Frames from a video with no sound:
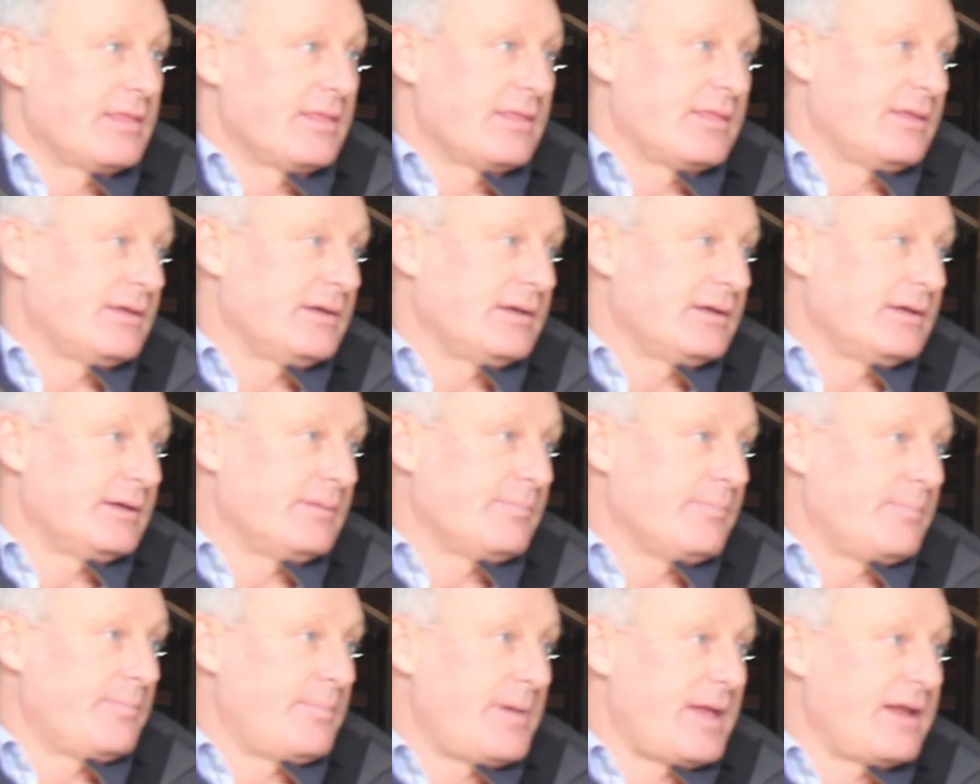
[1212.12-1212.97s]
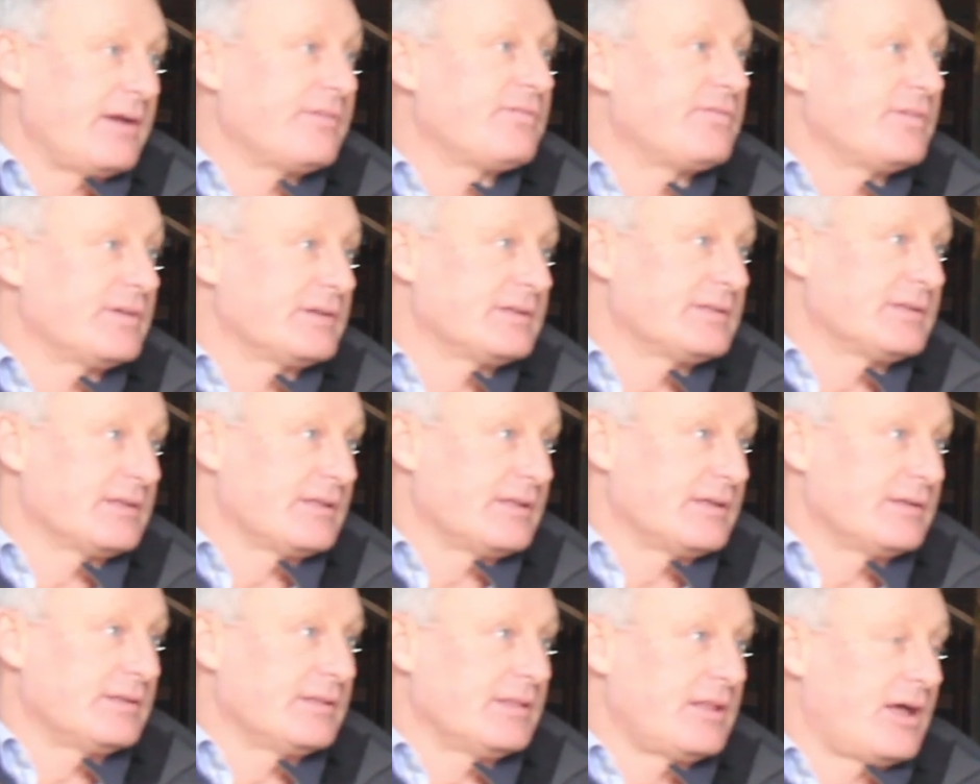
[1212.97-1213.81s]
the benefit to
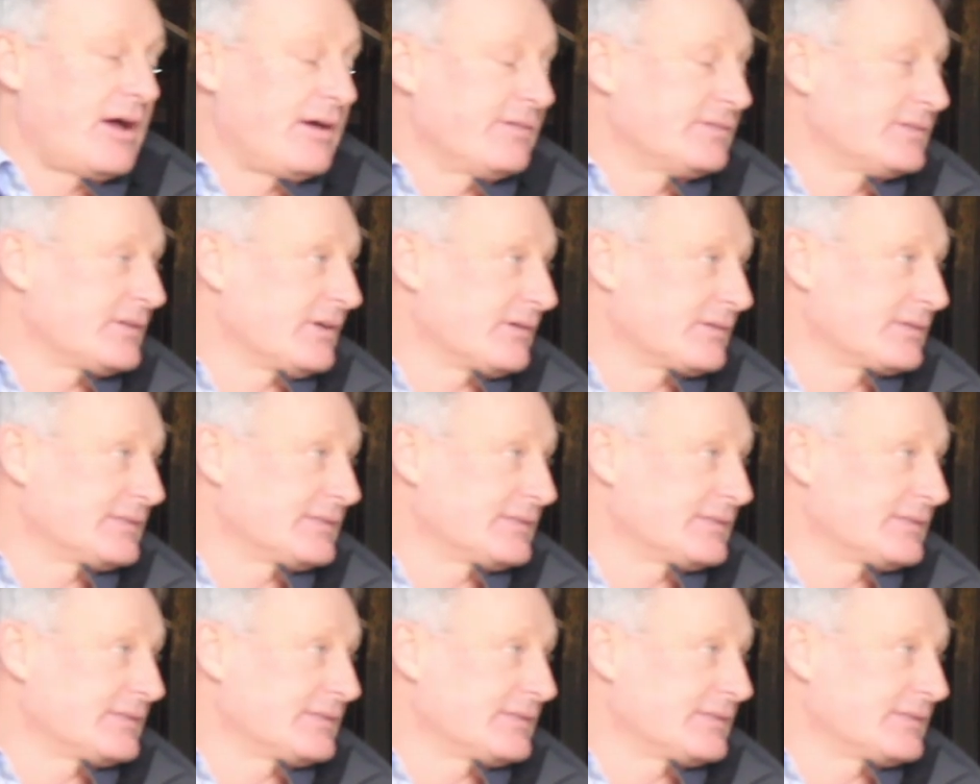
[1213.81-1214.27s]
the livestock